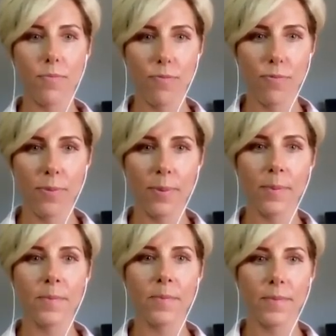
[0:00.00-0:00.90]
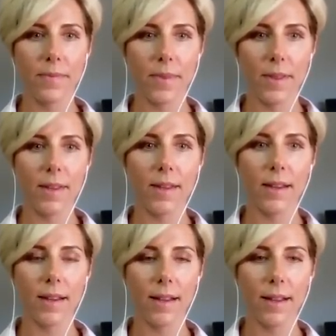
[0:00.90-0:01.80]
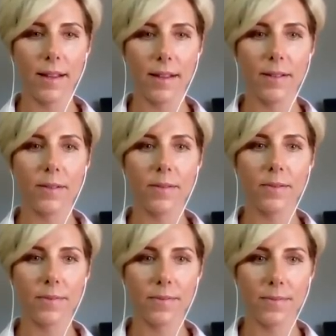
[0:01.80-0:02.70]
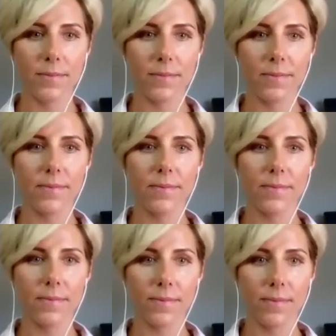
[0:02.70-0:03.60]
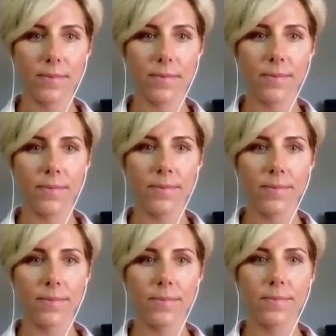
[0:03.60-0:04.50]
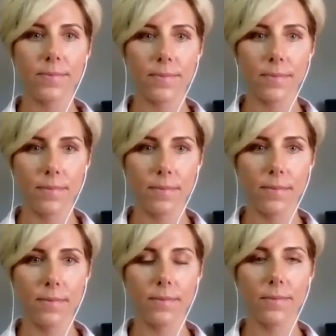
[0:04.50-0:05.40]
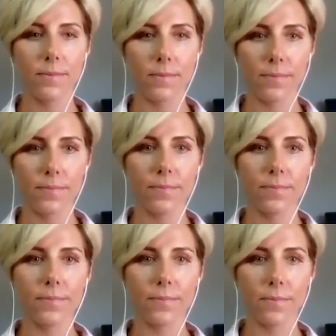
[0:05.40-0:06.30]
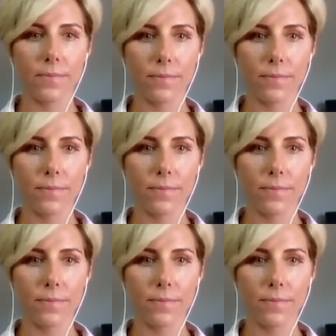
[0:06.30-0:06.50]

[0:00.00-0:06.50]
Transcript: This person isn't speaking.